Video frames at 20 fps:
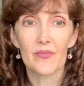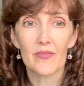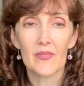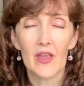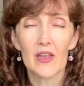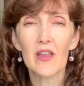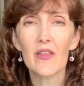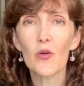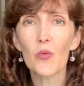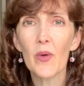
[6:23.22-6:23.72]

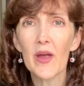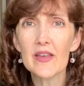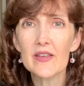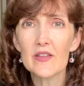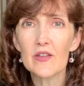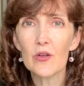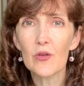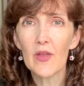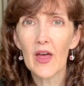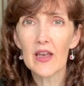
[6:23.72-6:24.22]
another way to
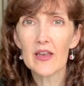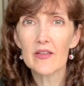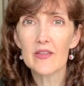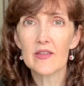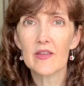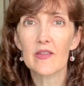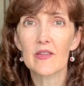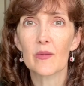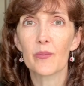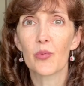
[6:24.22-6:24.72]
do that is
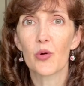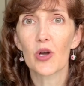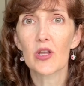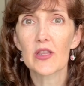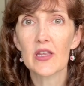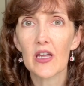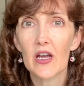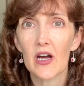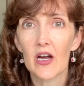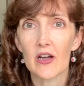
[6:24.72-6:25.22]
to support
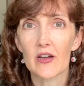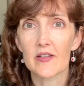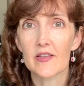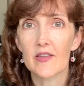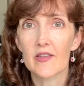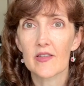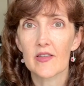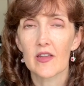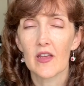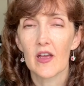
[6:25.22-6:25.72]
the
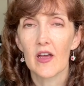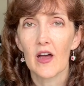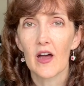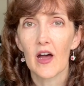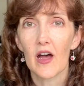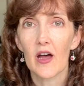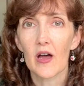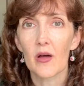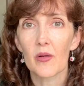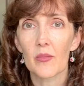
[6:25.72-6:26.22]
arts.
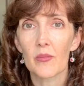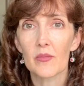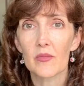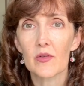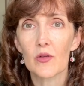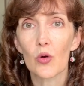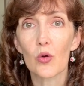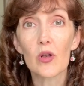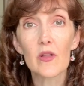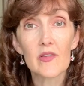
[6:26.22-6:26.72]

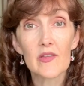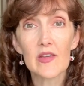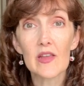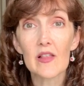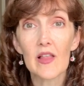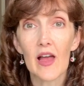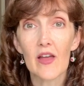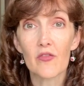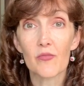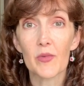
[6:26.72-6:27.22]
Go to see
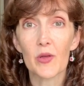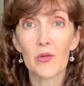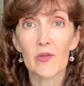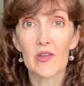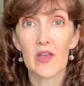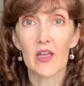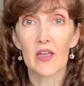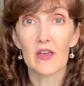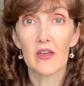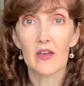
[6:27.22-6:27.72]
live
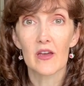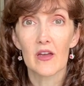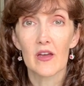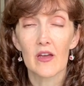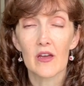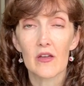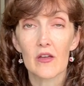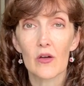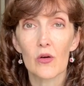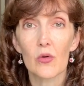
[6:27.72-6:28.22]
music.
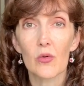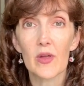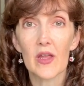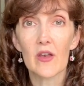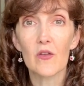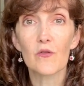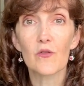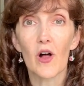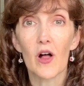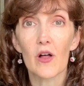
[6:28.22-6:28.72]
Go
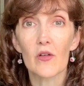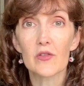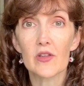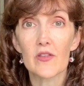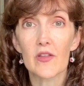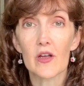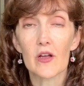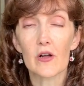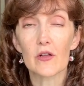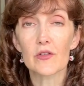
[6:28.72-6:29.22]
get involved
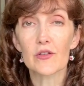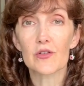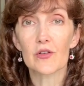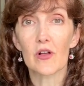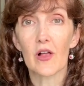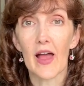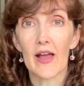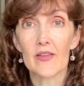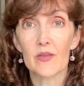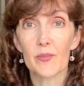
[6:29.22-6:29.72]
in the
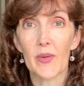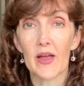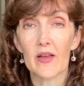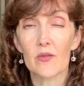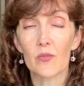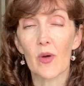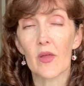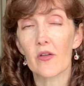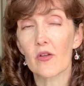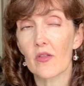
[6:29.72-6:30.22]
cultural
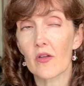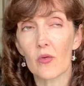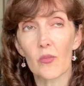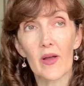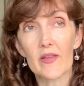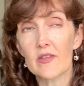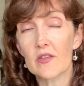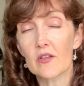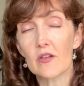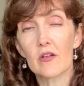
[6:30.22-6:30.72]
aspects, whether they're
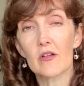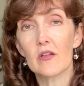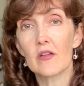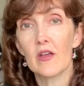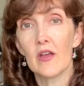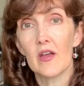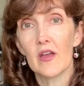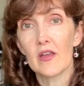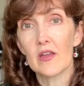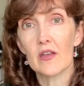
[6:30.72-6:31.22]

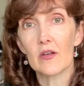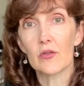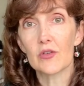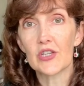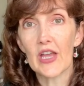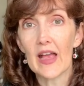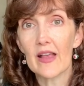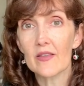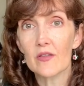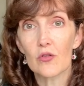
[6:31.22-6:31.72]
Western, you know,
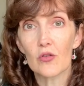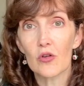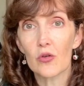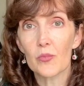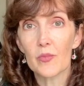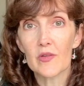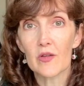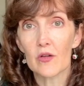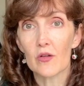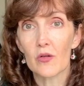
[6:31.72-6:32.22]
jazz
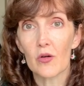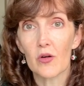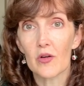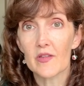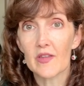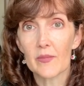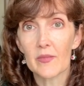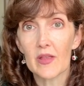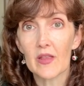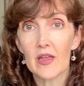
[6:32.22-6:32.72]
groups or
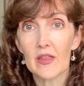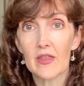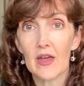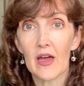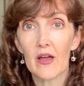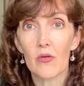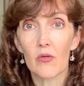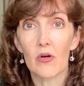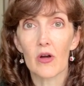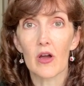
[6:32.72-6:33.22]
something like
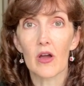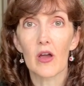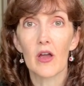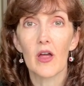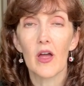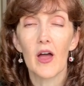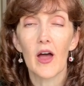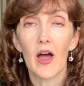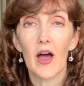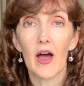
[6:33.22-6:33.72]
that, or
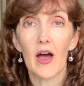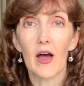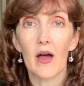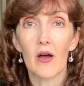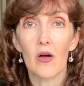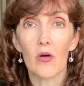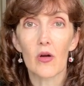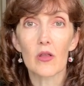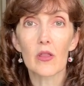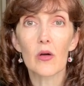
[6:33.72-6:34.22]

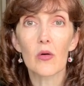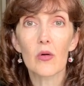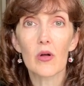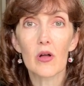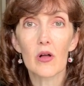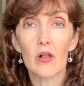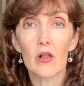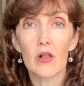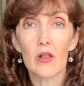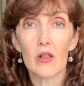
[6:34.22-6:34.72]

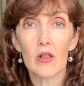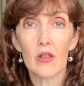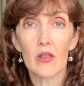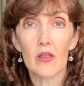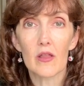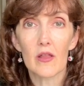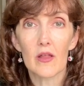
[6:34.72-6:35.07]
local